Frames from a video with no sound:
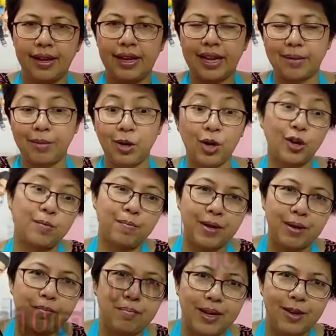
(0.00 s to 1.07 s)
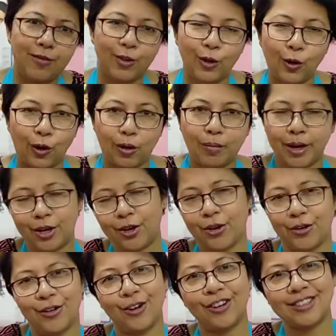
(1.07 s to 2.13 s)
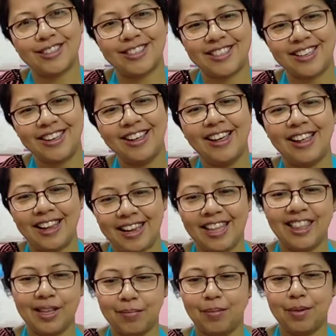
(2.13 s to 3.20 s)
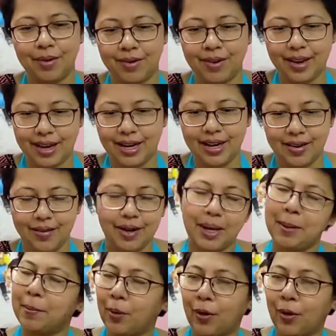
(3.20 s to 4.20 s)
Let them be boiling there. Let me not peep in with all my curiosity.